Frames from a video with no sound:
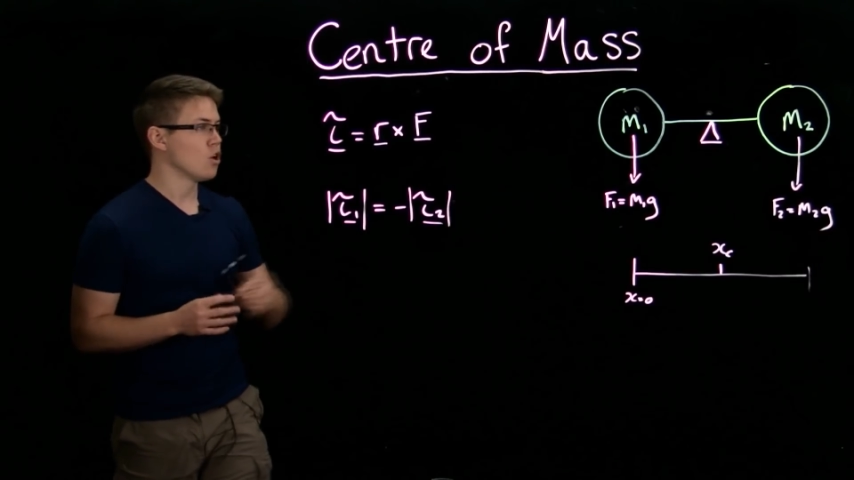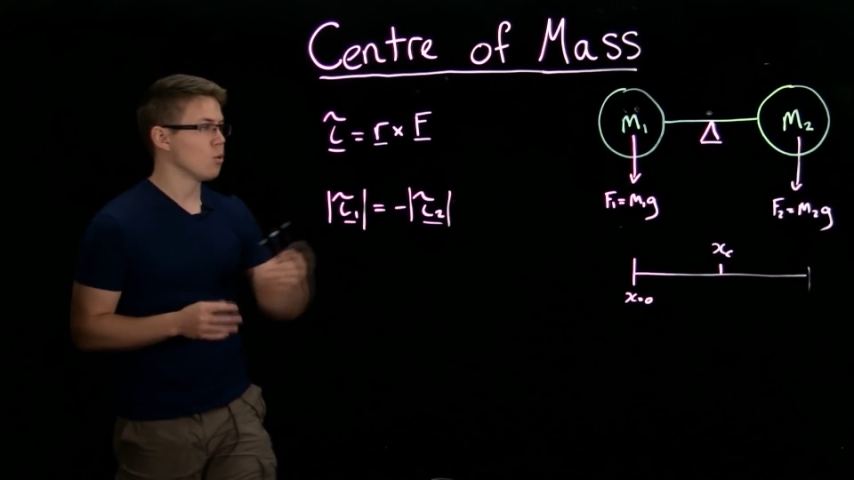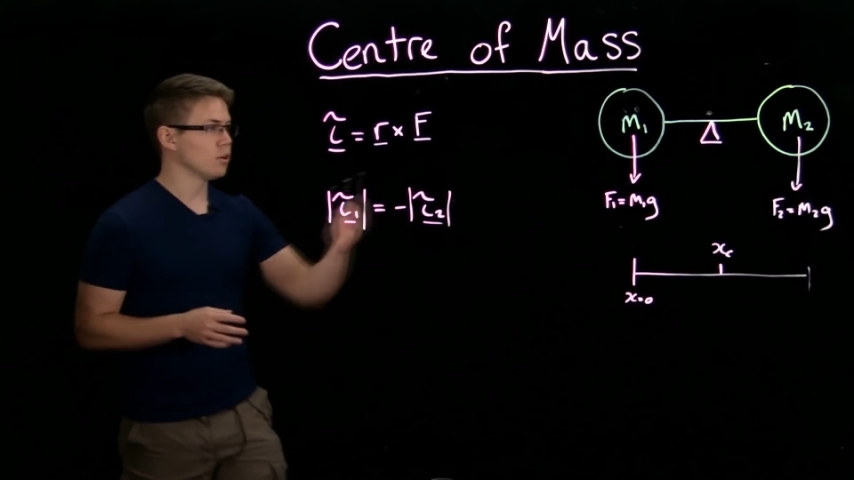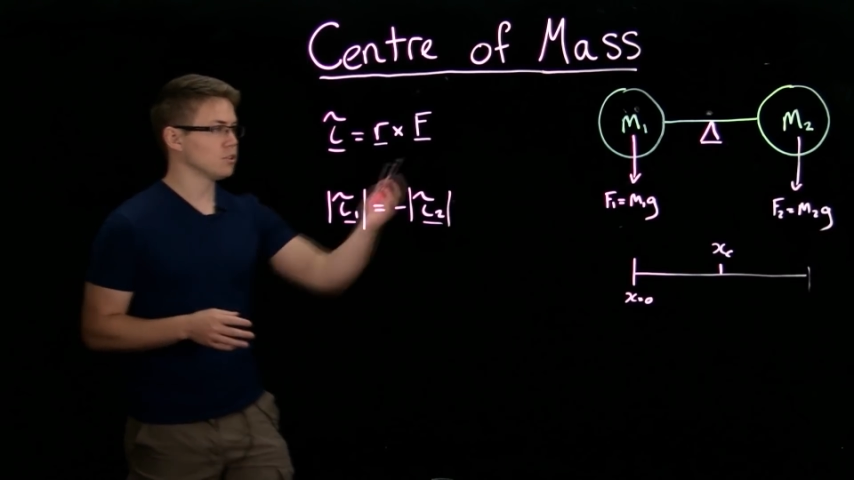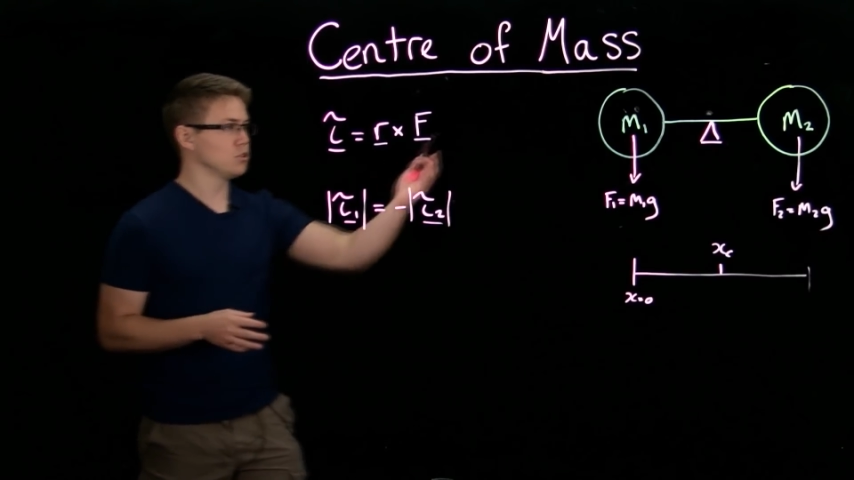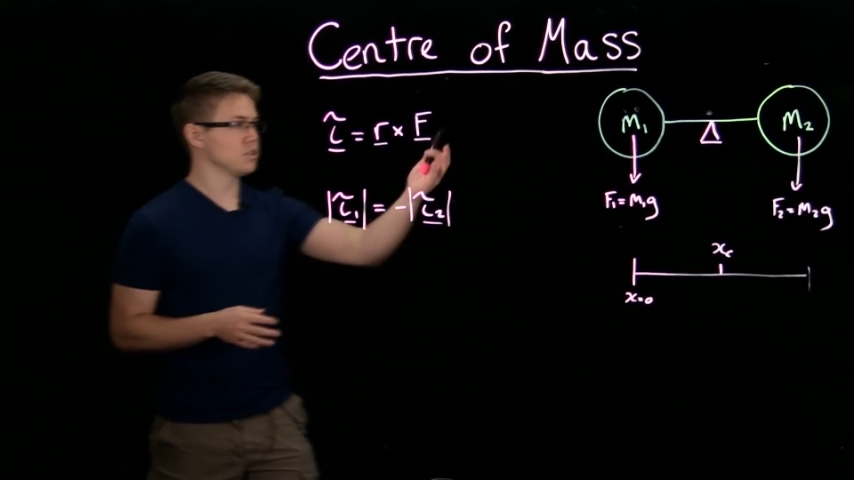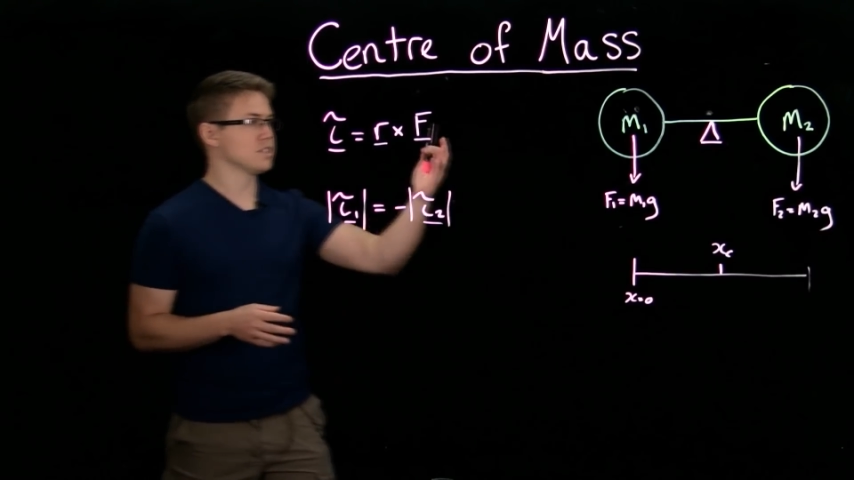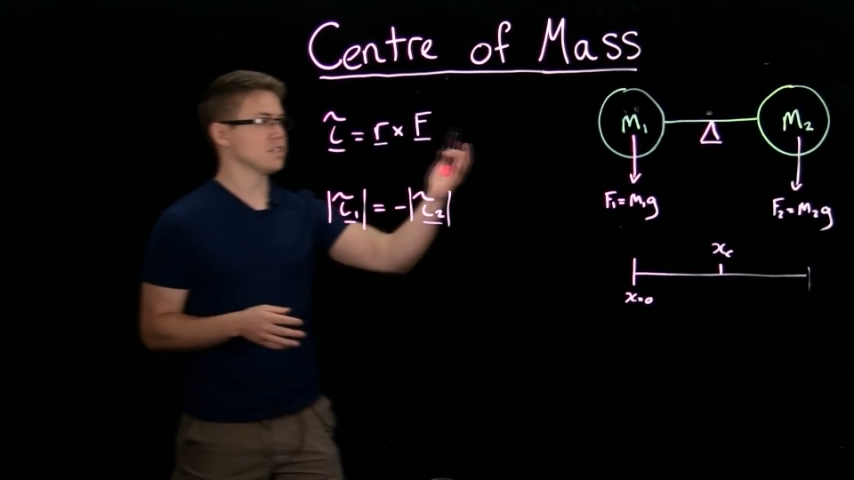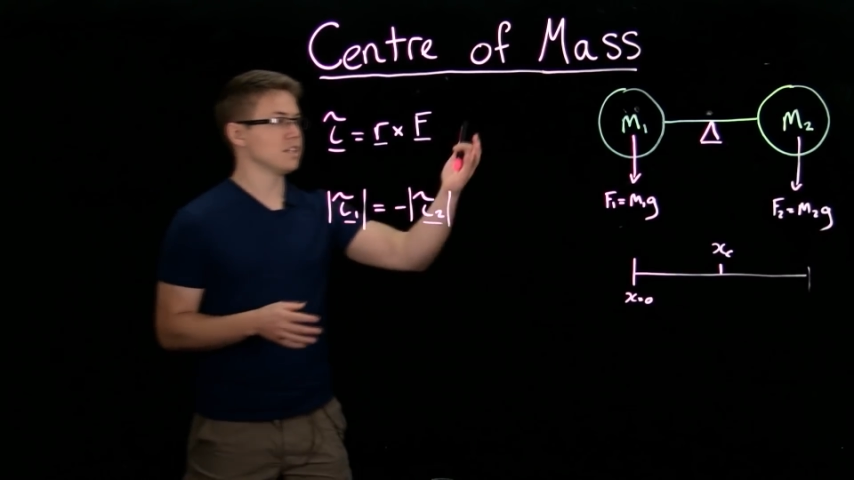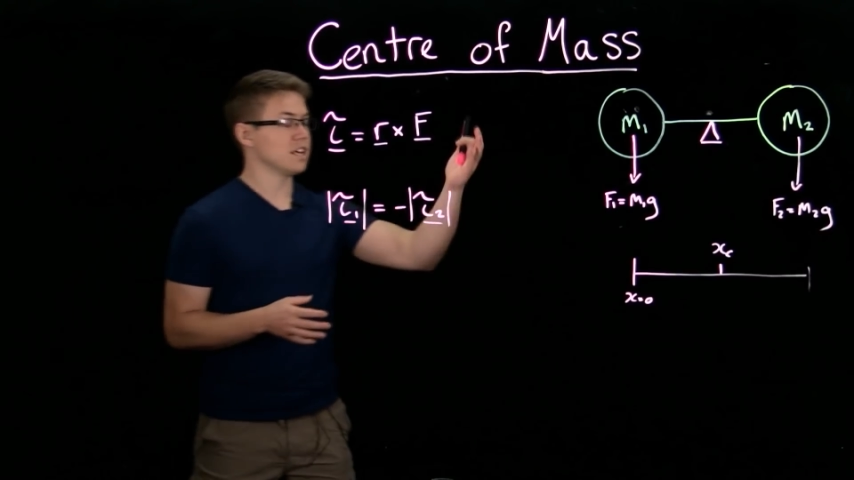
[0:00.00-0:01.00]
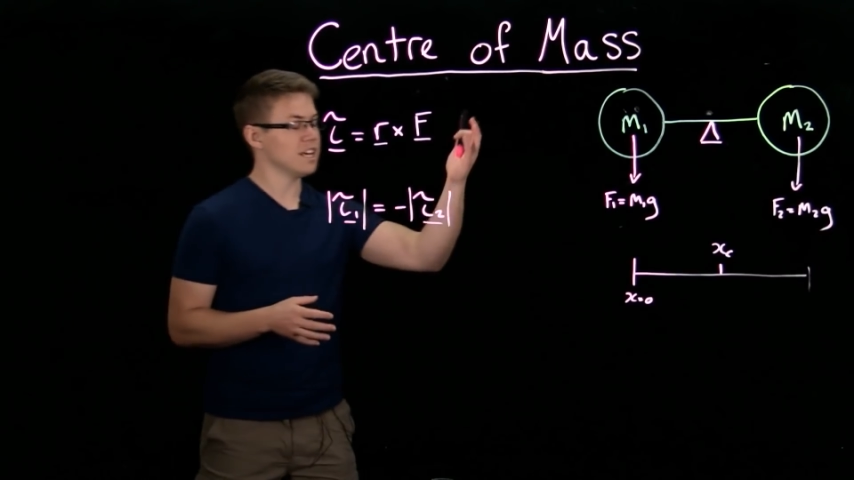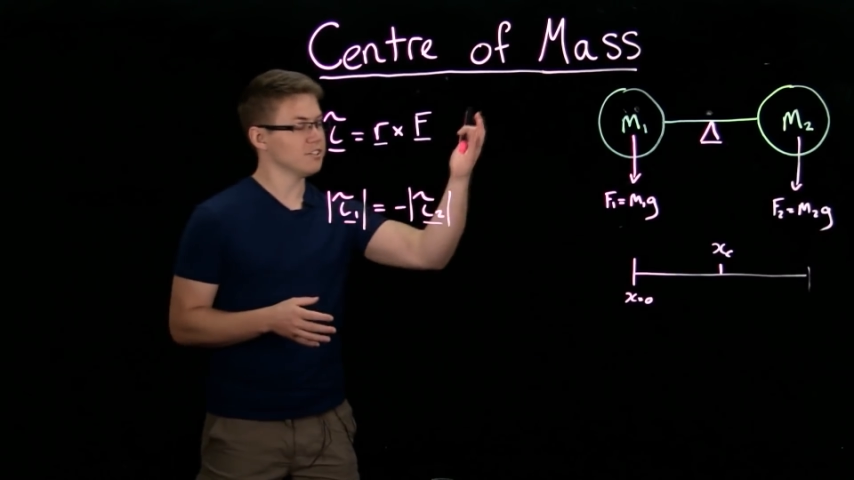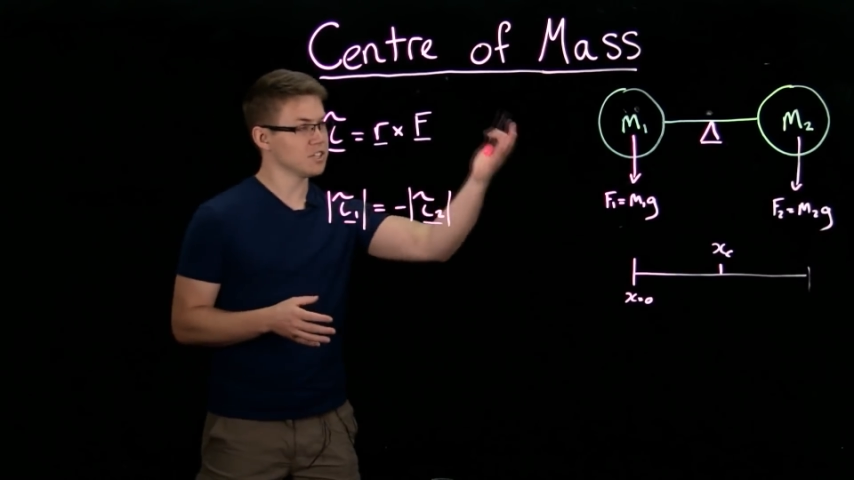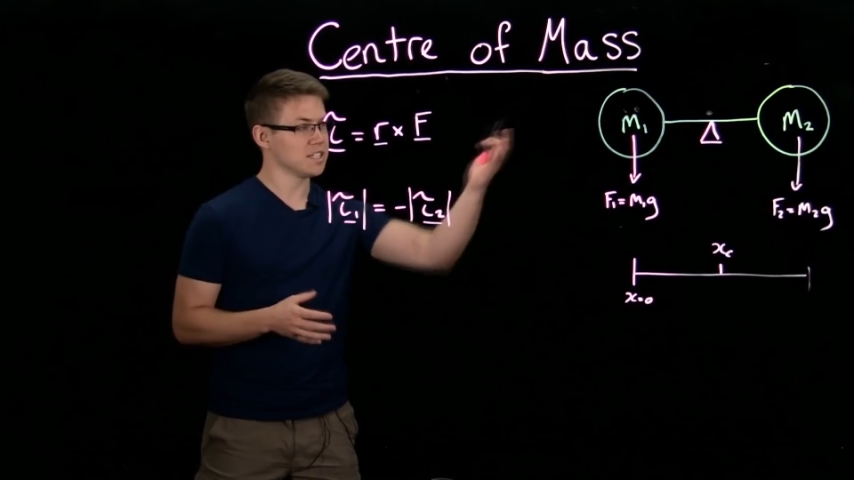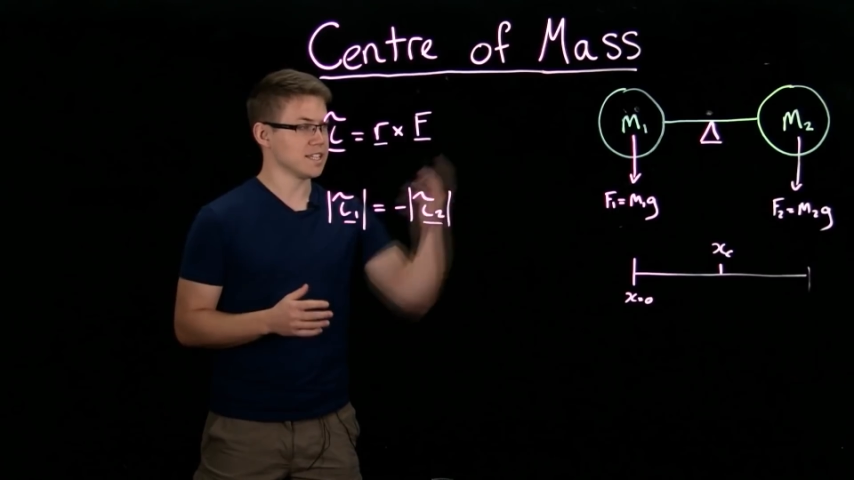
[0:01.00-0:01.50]
Well, you can see that
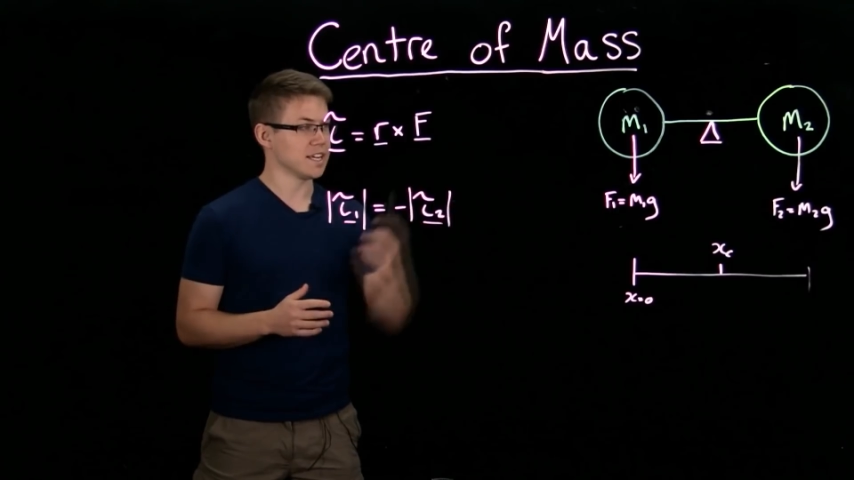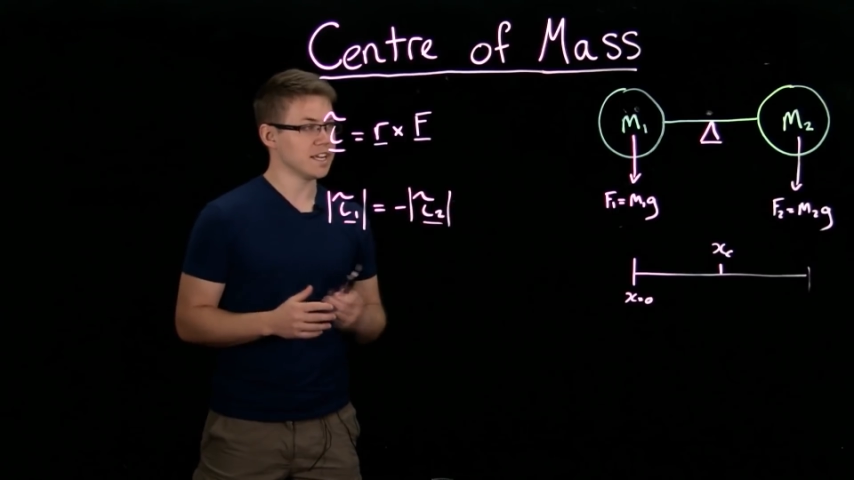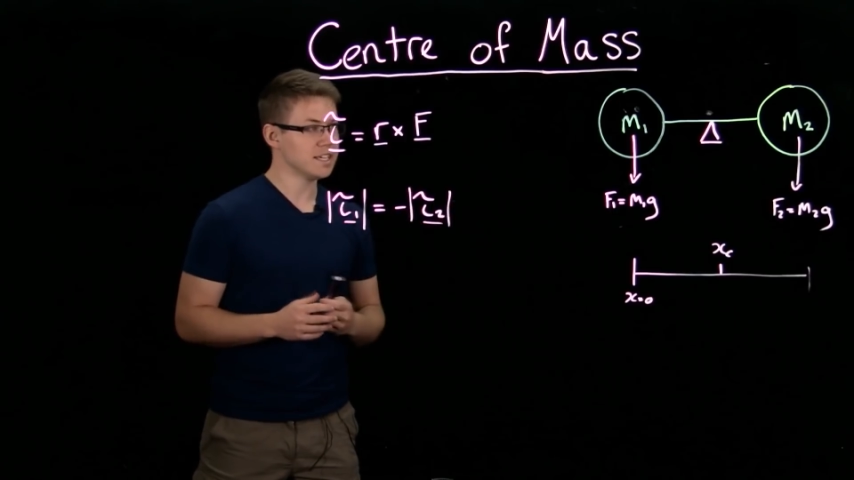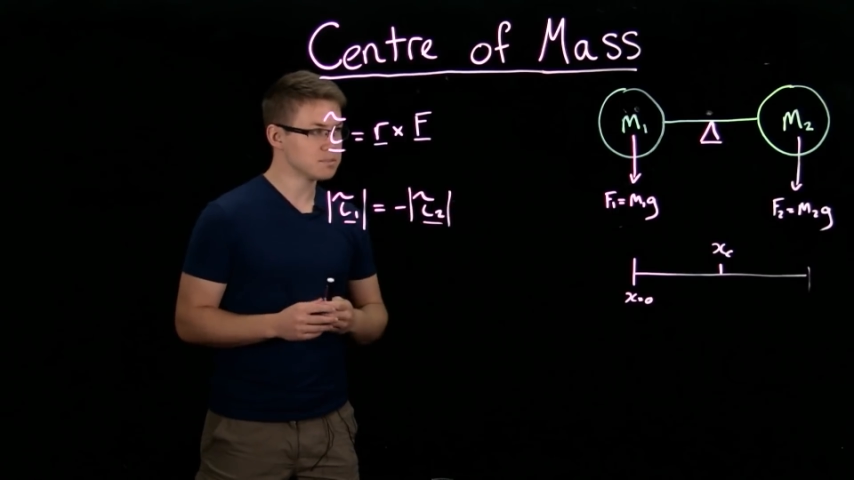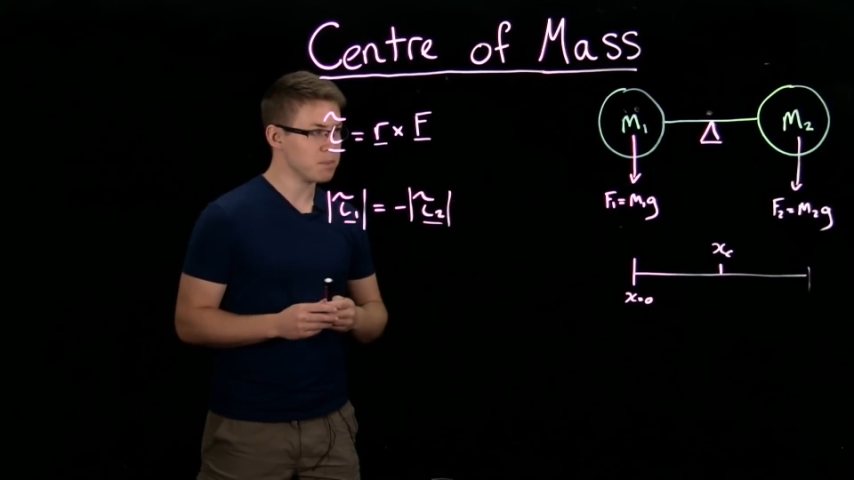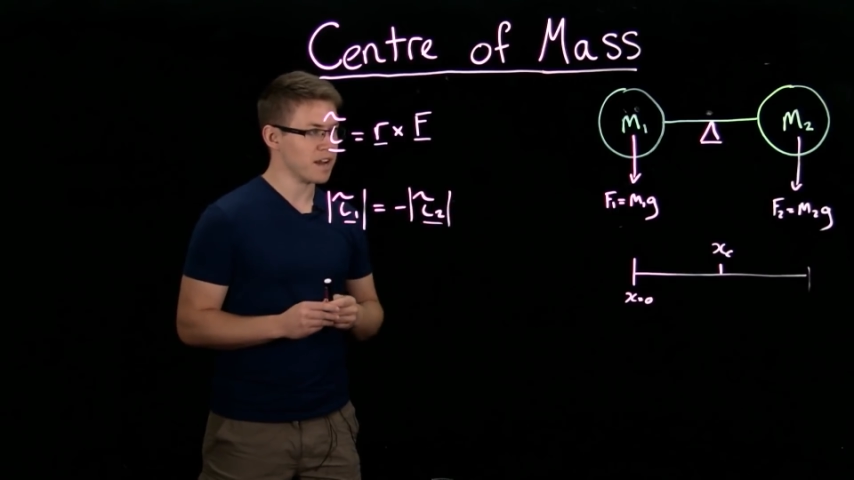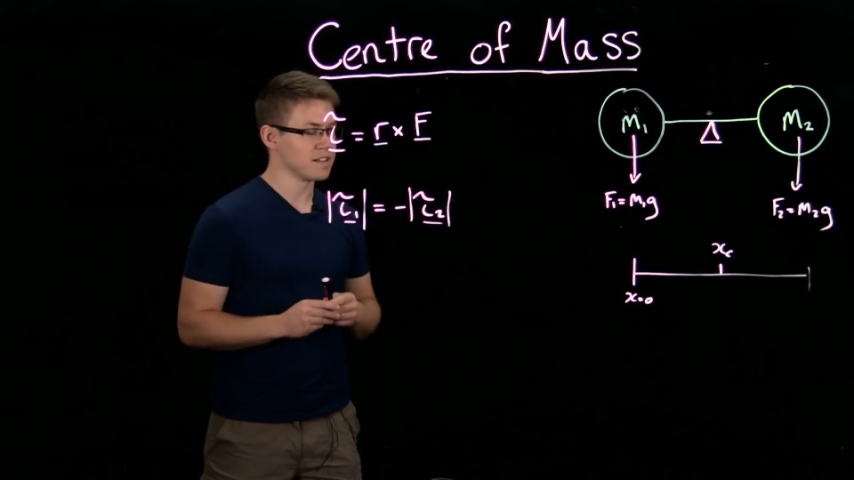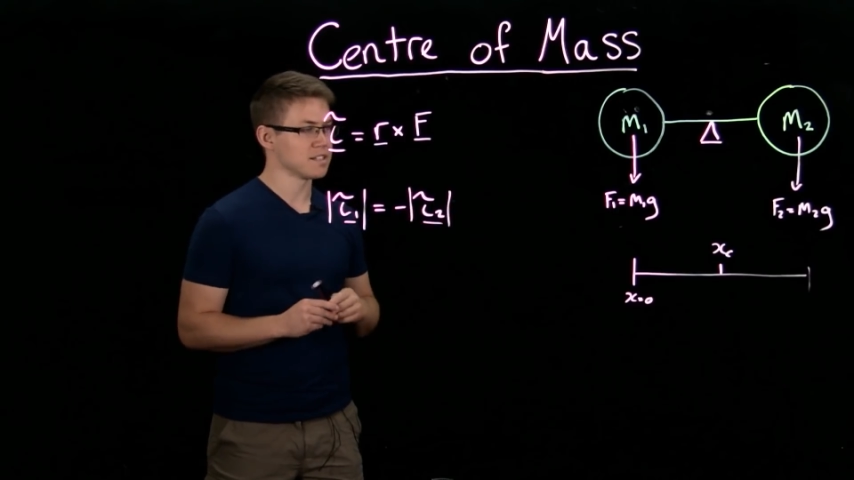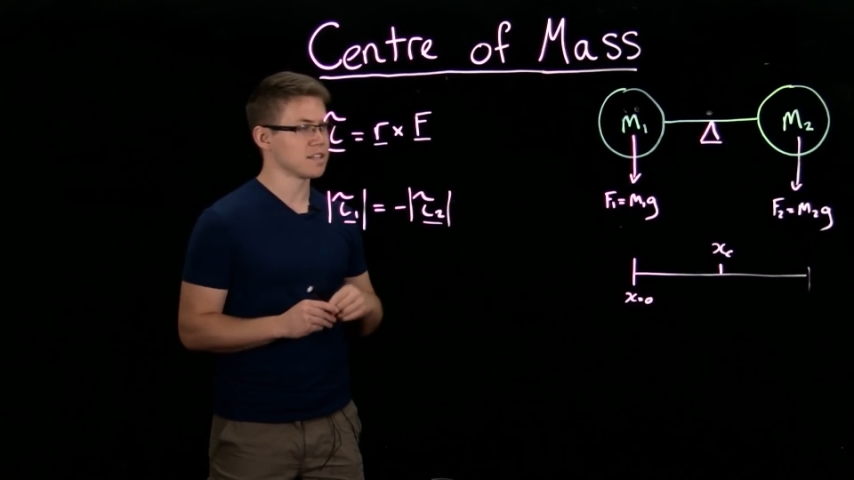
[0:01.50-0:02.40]
if this thing is balanced,